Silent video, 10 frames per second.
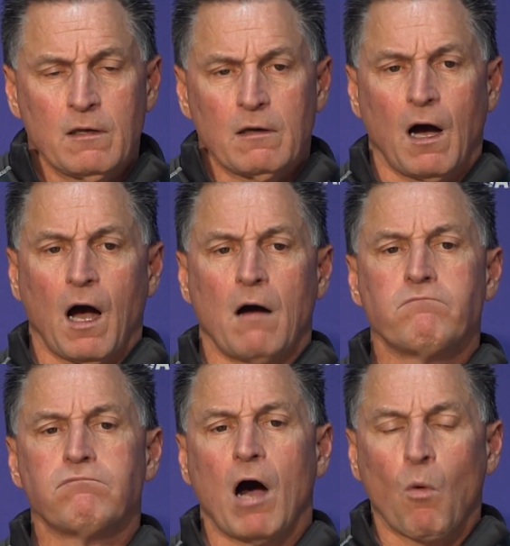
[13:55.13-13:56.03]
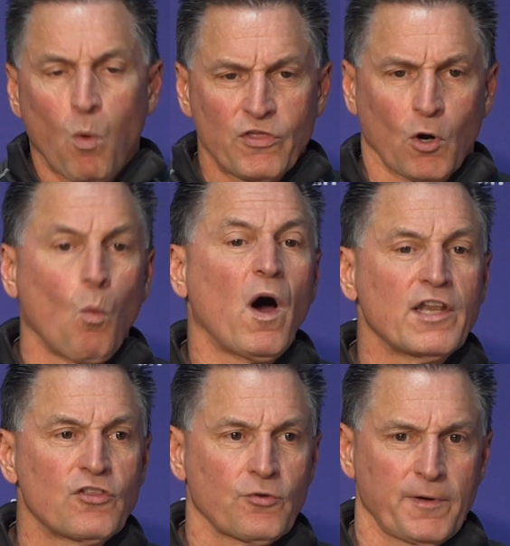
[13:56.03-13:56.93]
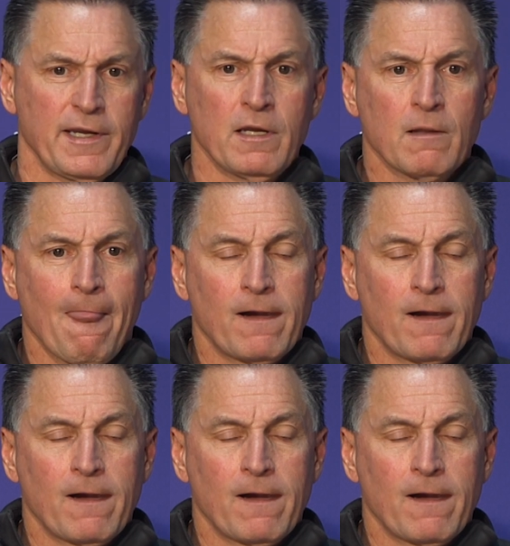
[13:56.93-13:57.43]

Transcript: they're 1-3,